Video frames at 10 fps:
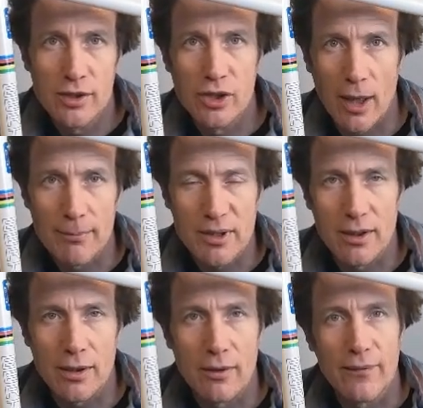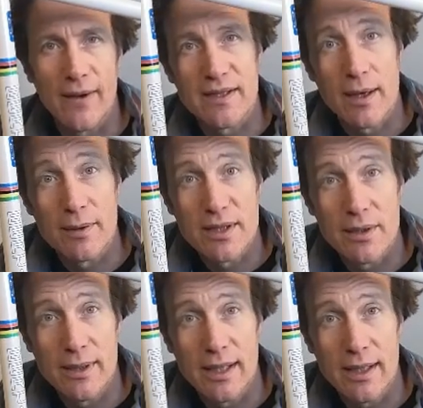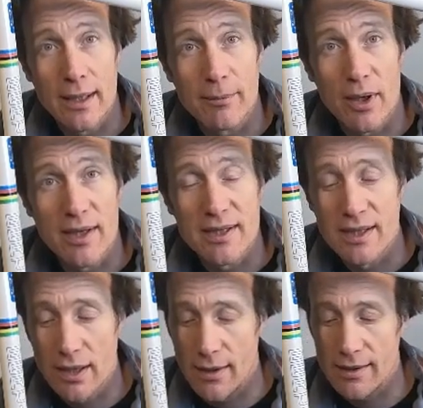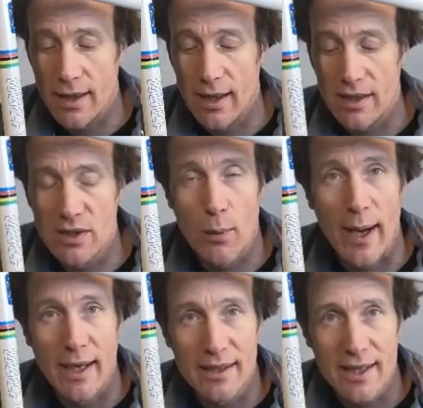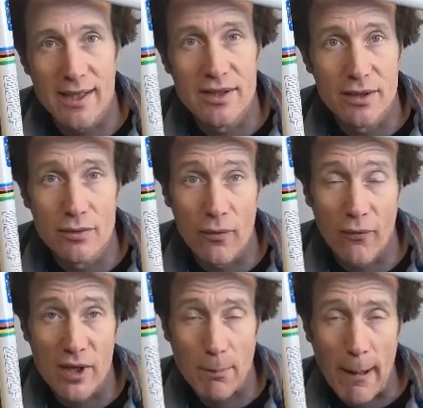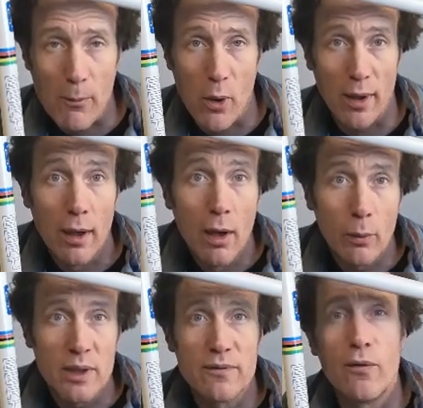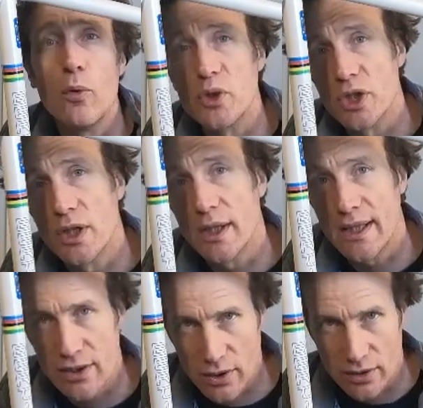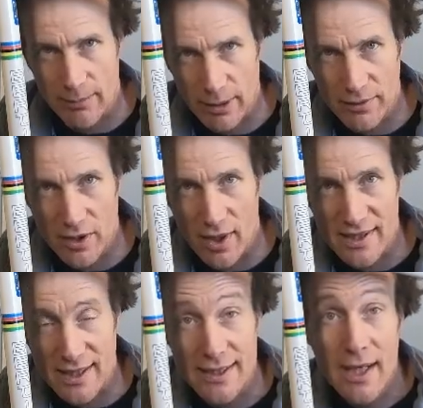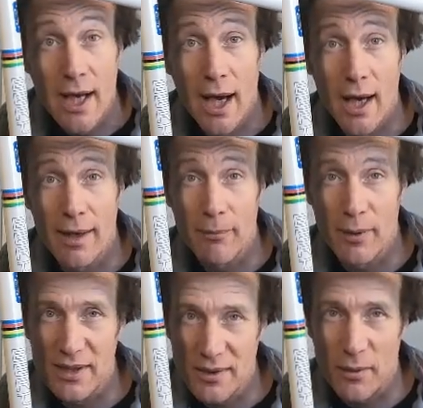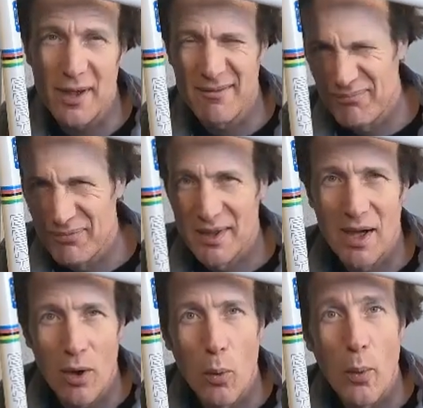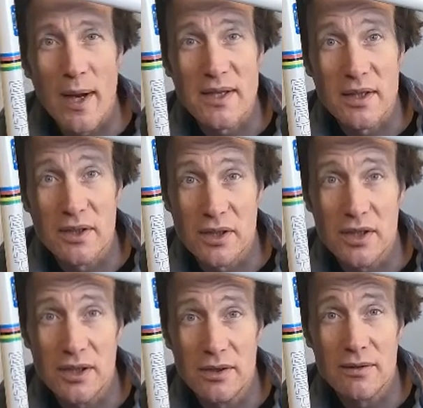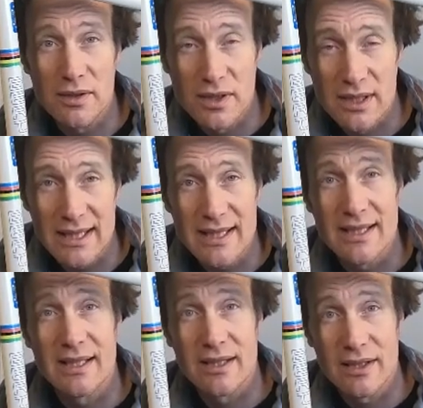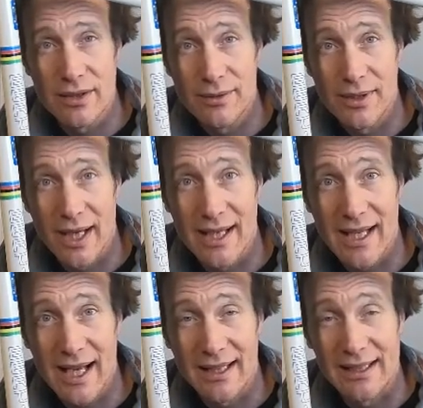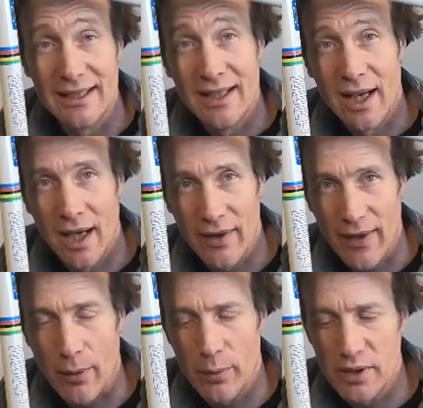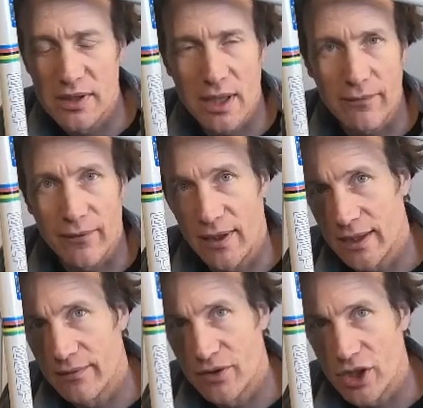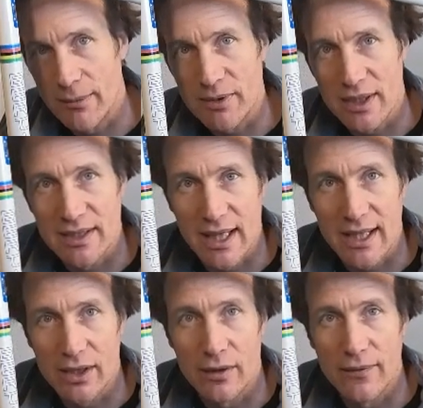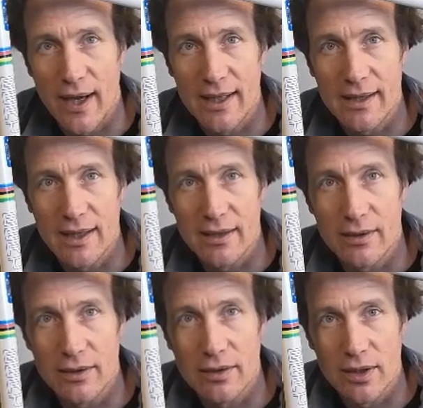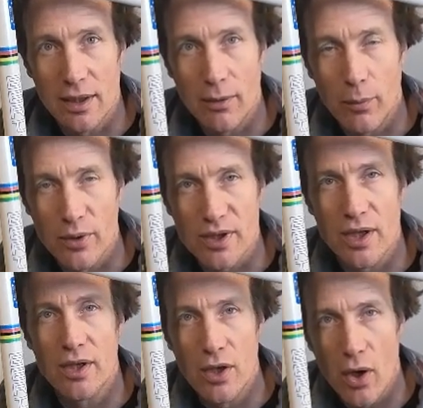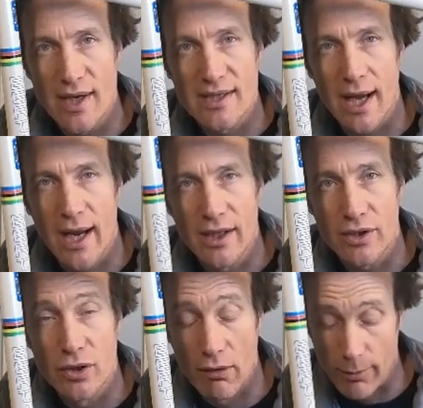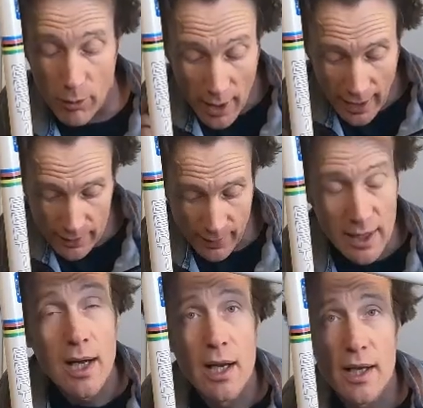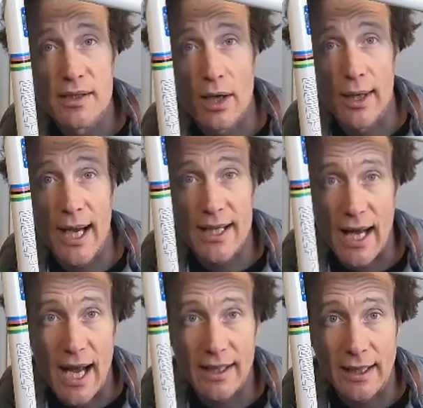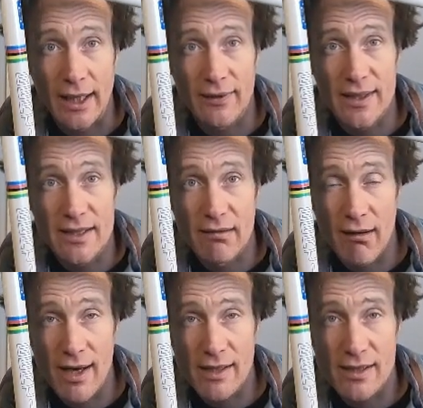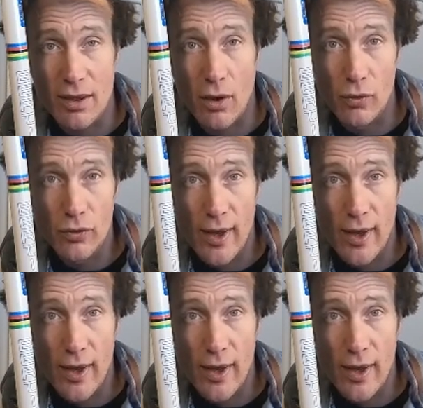jumped off as I was doing it up nice and tight and twanged into the fresh paintwork, which fortunately took the blow nicely, which is why always good to use decent 2K lacquer. That would definitely have chipped and taken off anything that wasn't nice and durable. Anyway, let's go ahead and get the cranks on